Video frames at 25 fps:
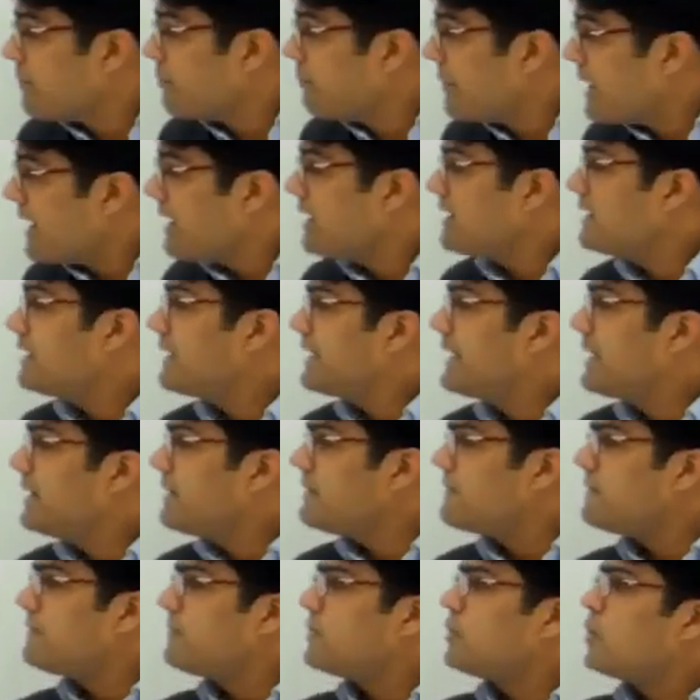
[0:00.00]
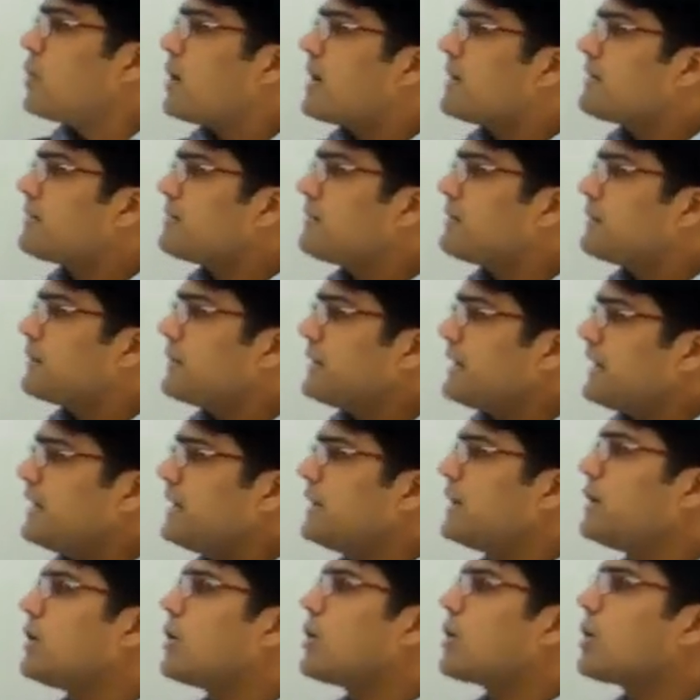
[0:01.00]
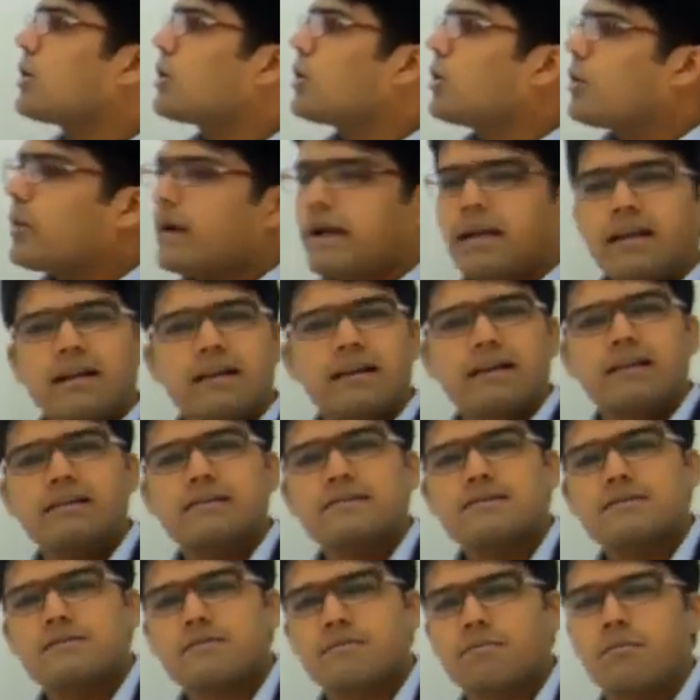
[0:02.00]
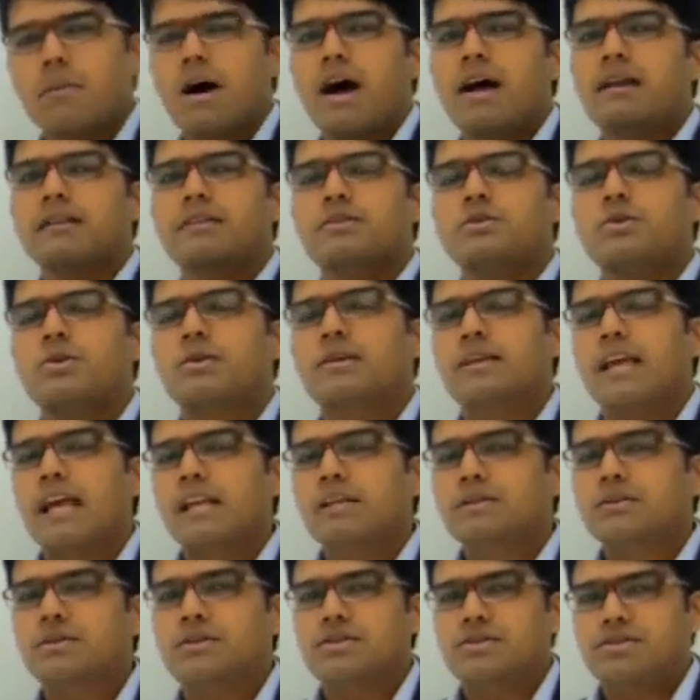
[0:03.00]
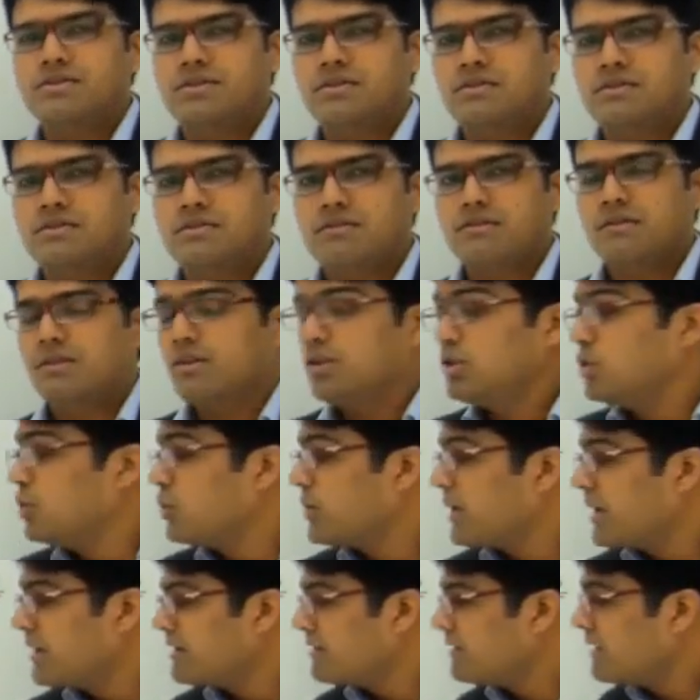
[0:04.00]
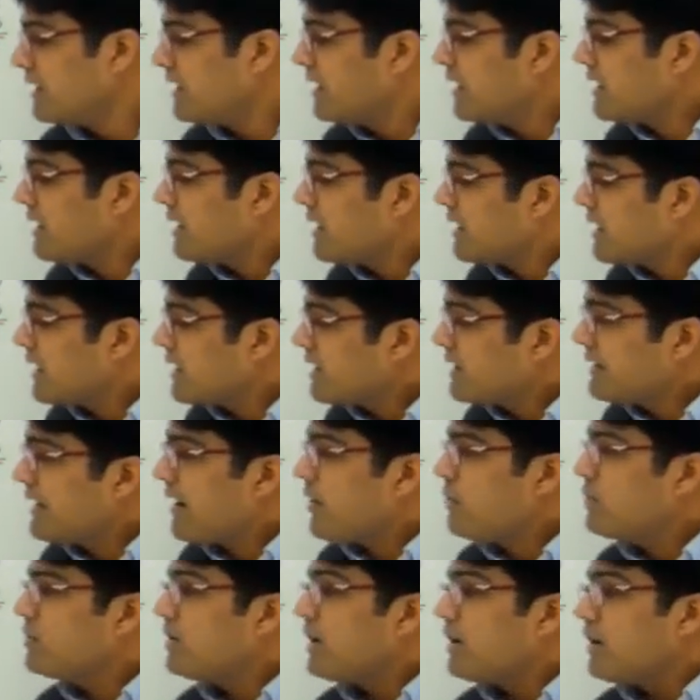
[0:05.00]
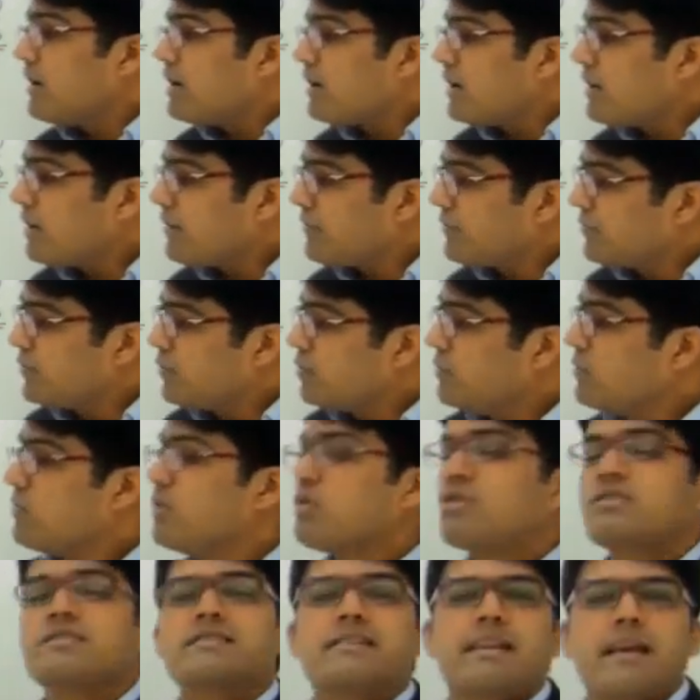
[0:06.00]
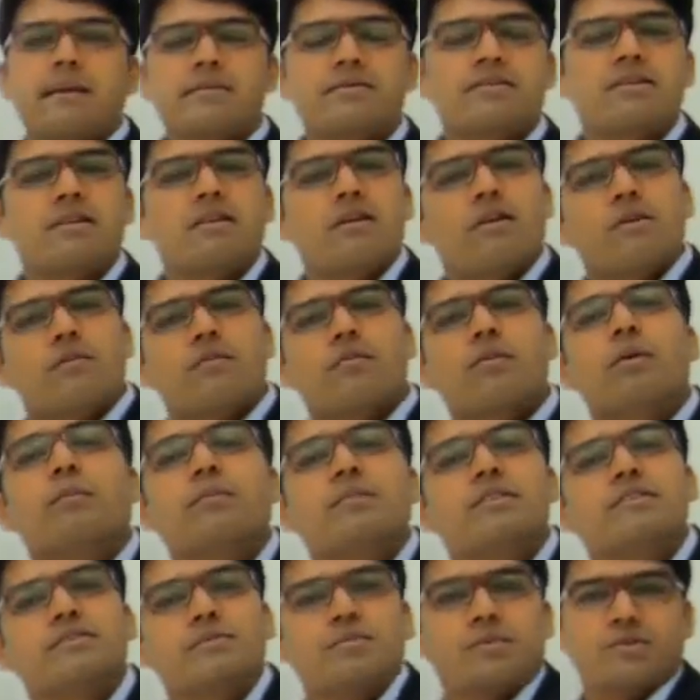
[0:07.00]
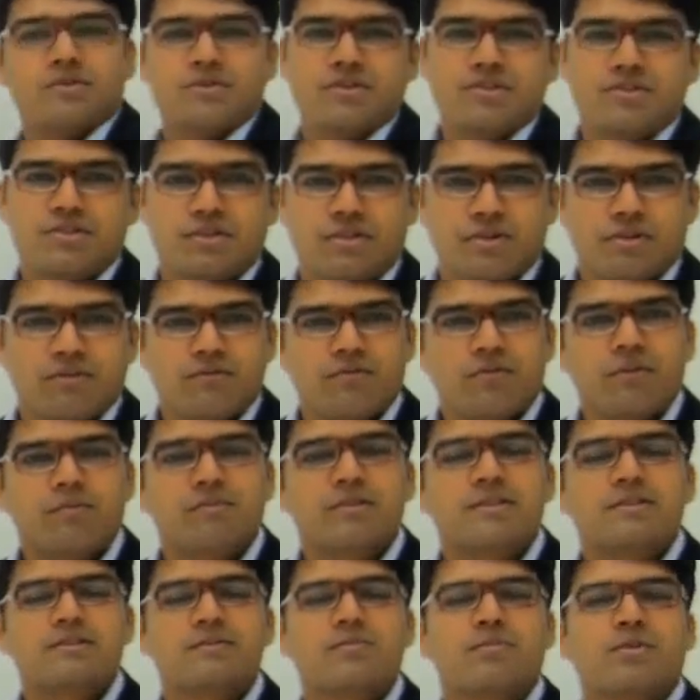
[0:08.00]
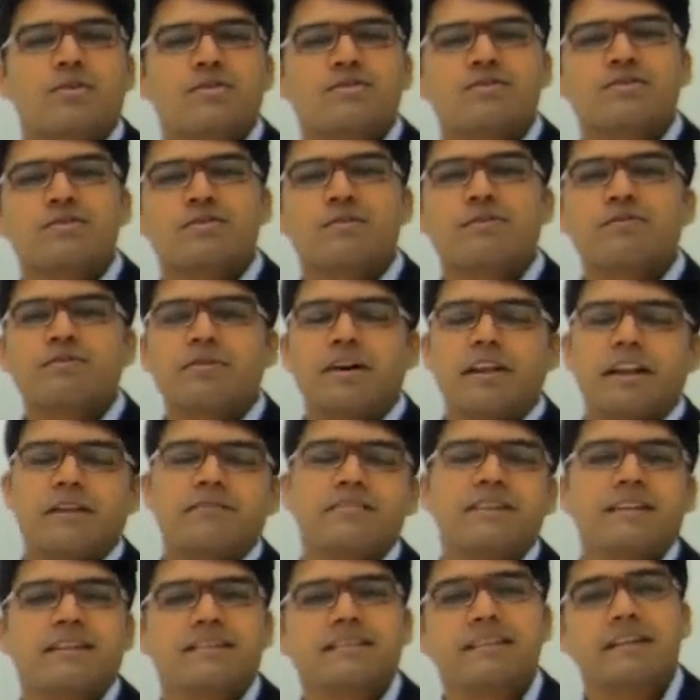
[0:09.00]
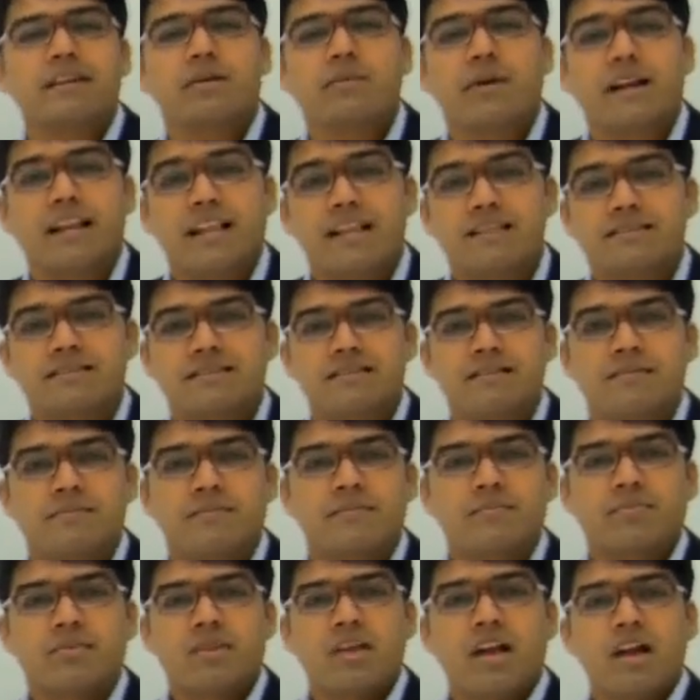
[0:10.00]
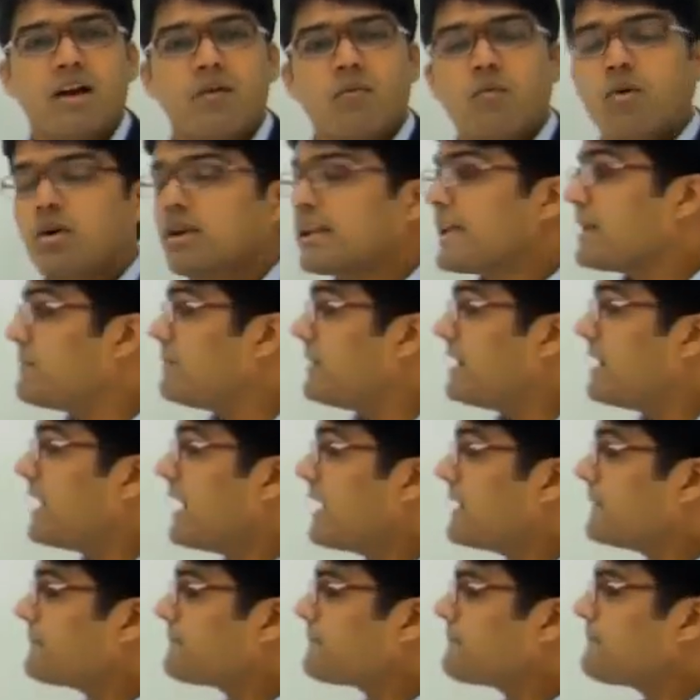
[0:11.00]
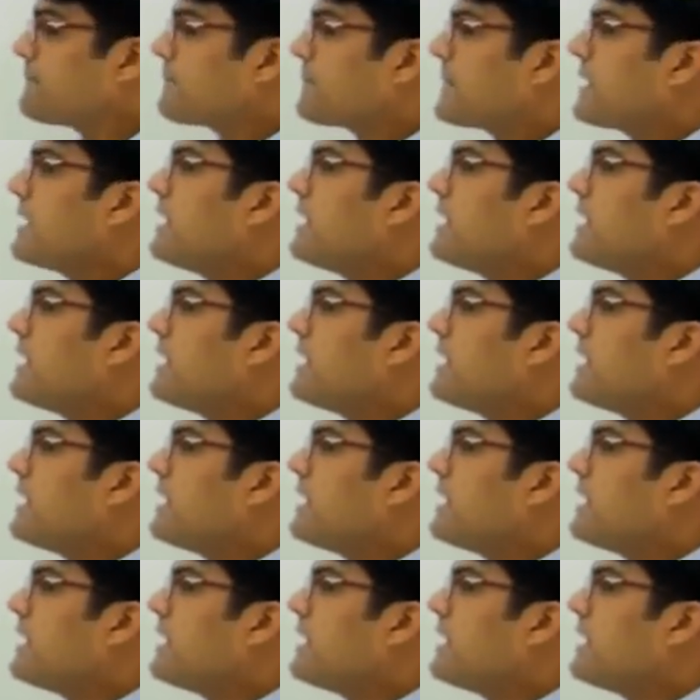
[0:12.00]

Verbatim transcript: But if you are really quick and smart in your calculations, you can cut down a few more steps from this procedure, from this process of arriving at the required answer. What can be done?